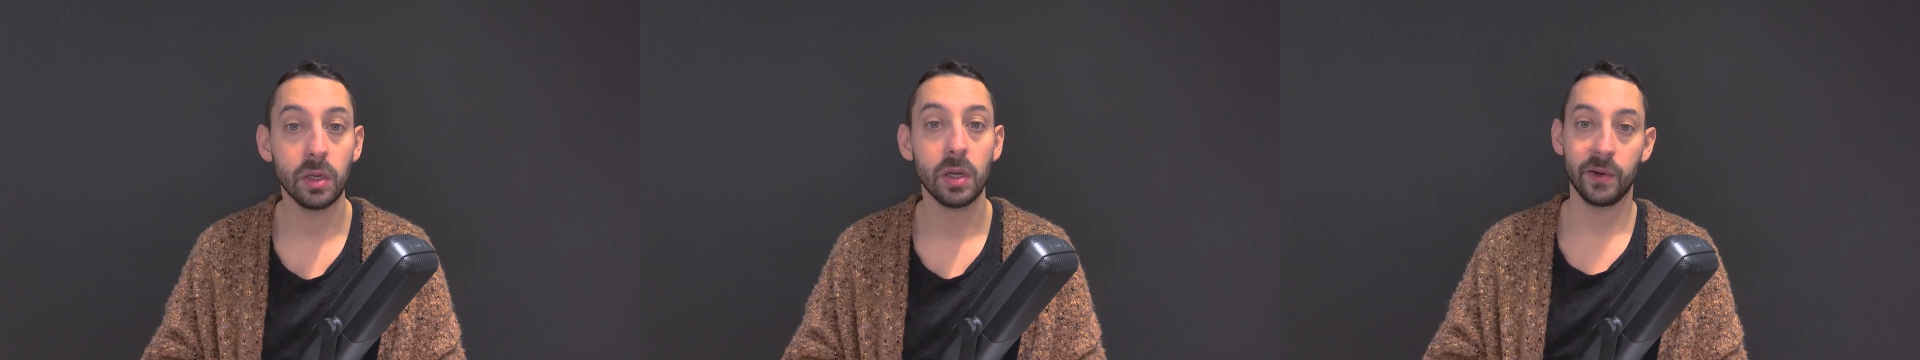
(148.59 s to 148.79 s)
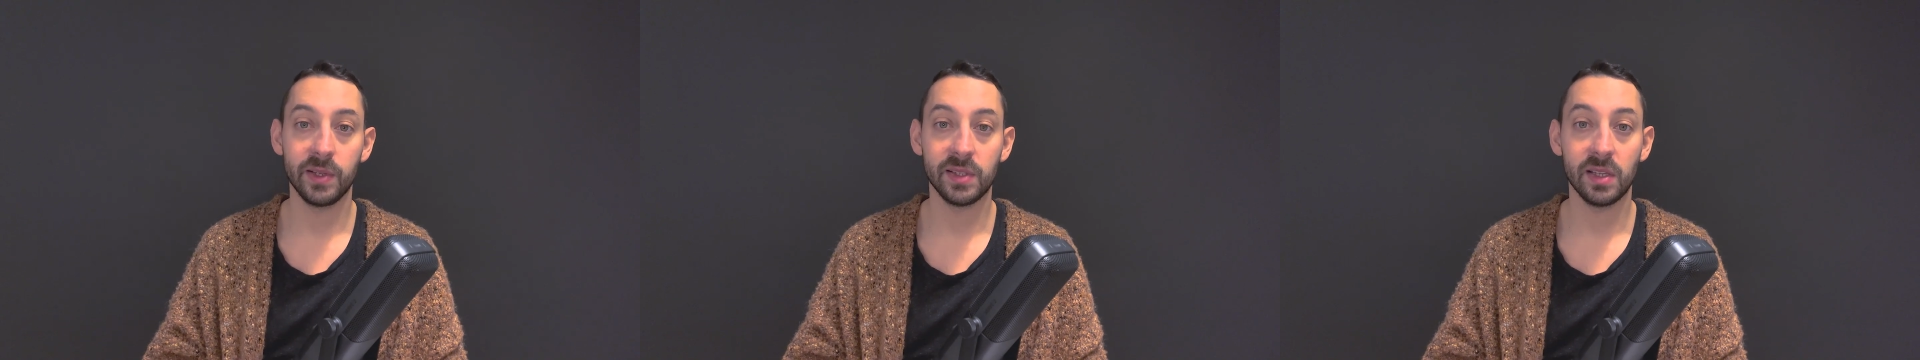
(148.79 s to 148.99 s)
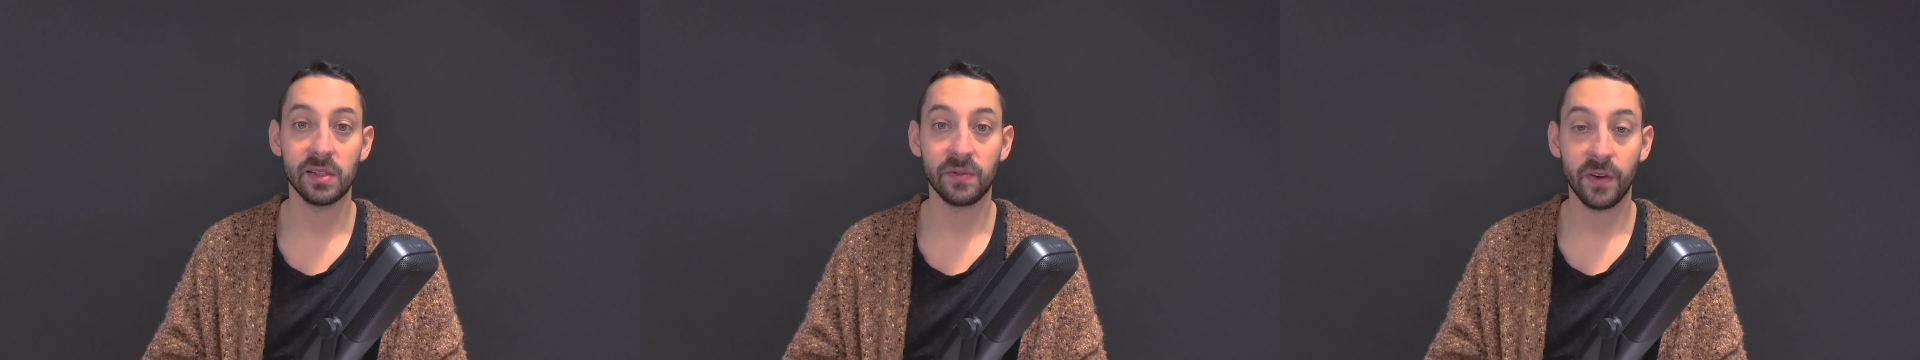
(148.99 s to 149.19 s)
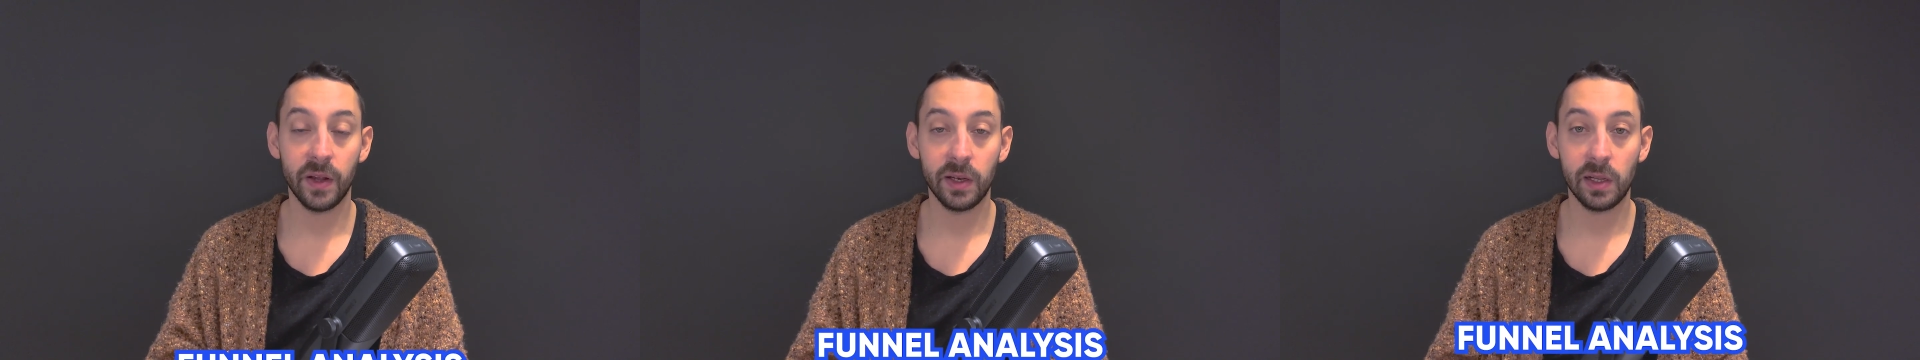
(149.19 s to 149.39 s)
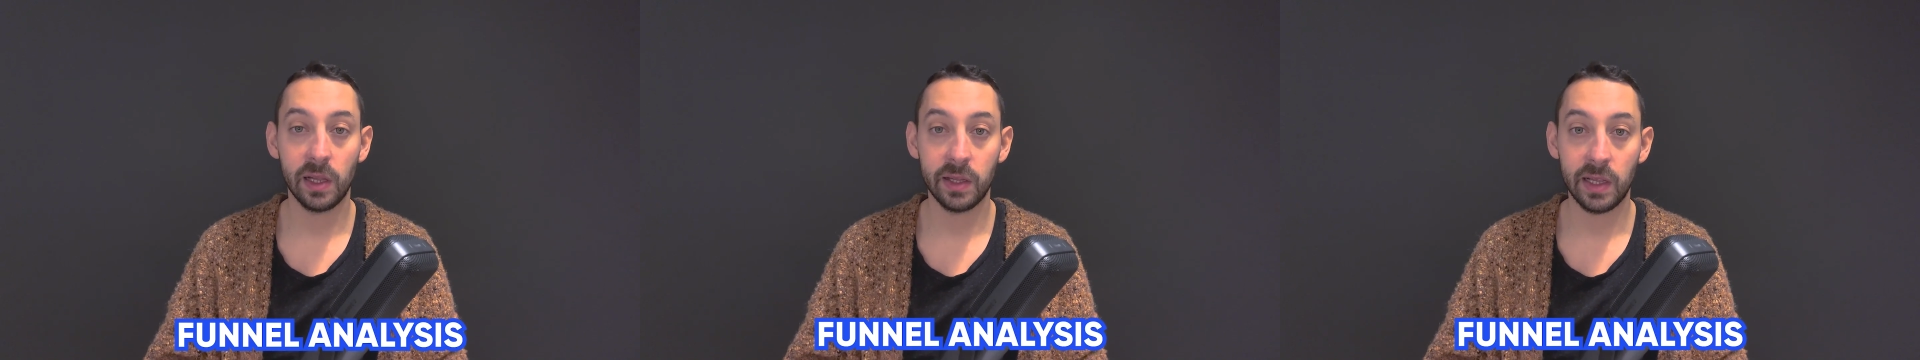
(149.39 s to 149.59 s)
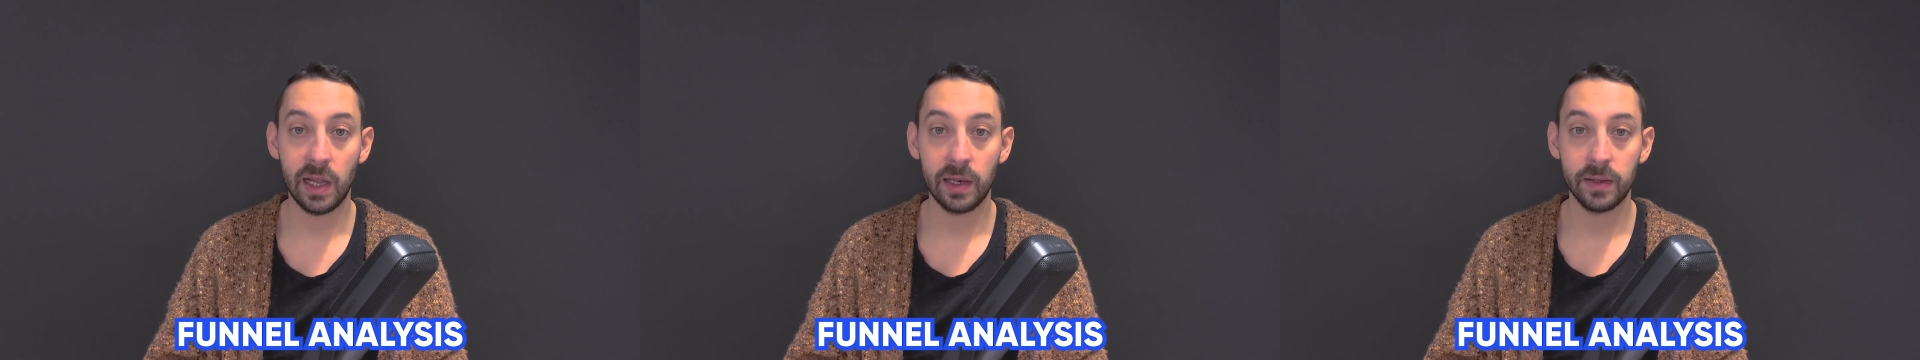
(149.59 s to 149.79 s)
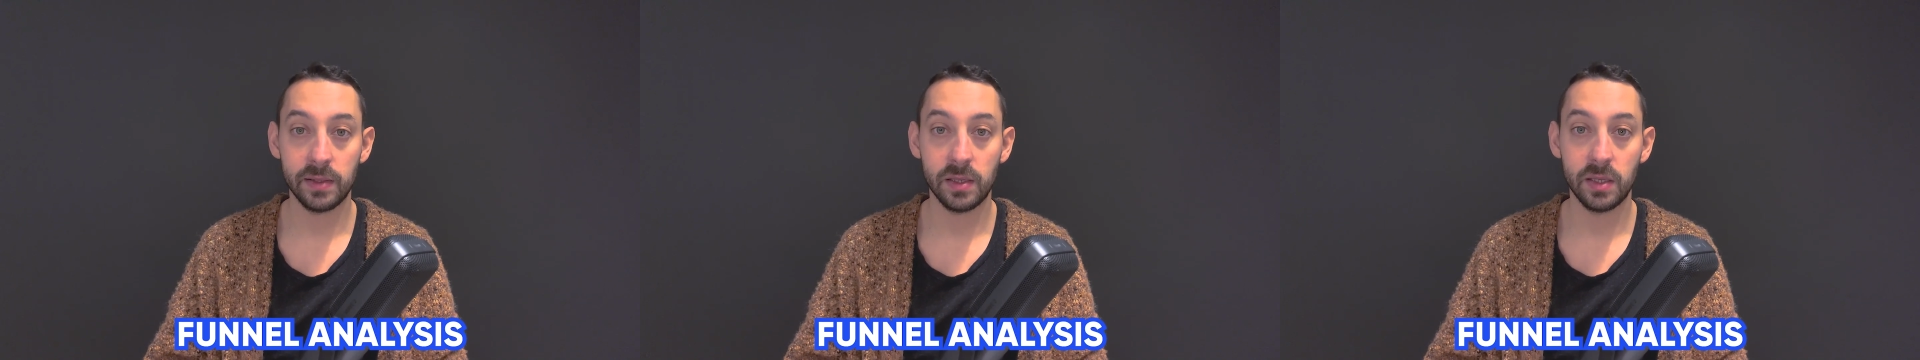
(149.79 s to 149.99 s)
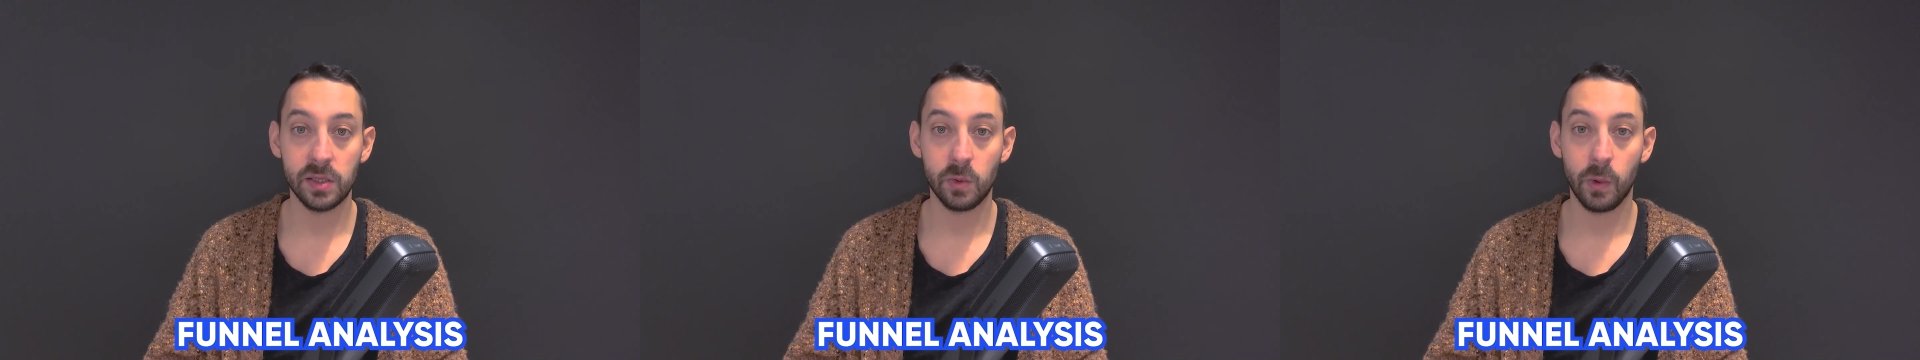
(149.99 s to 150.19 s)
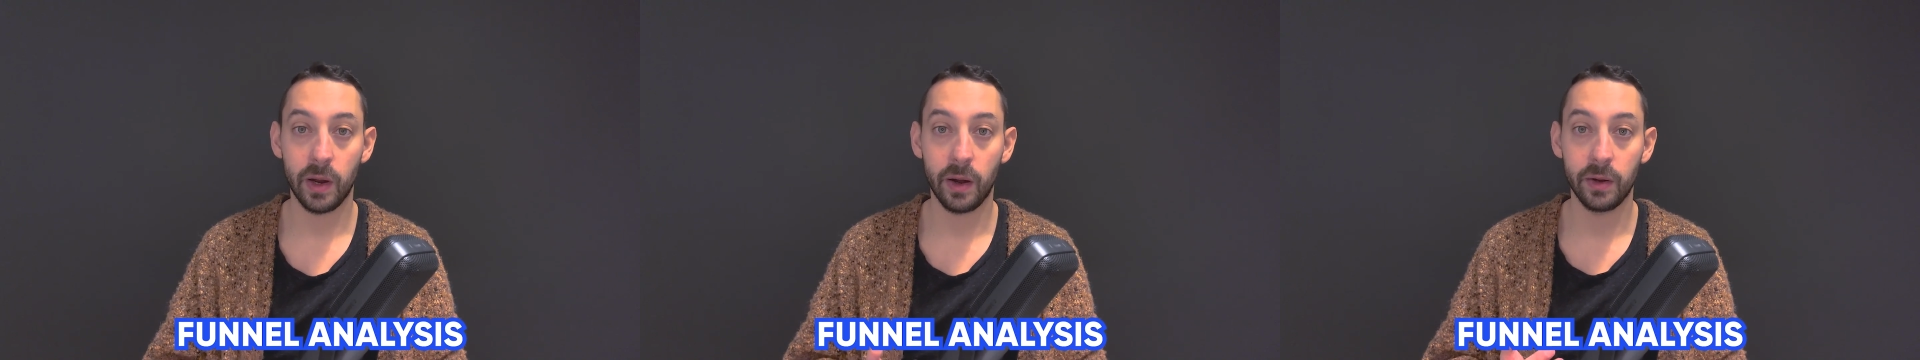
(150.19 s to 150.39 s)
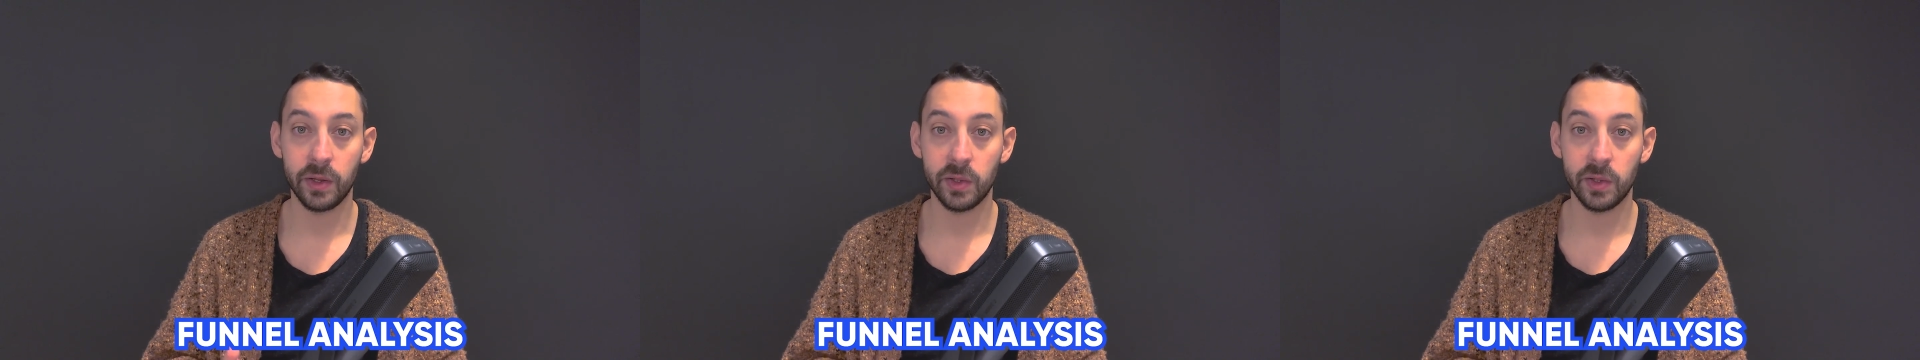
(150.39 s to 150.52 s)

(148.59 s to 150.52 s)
For instance, funnel analysis, where are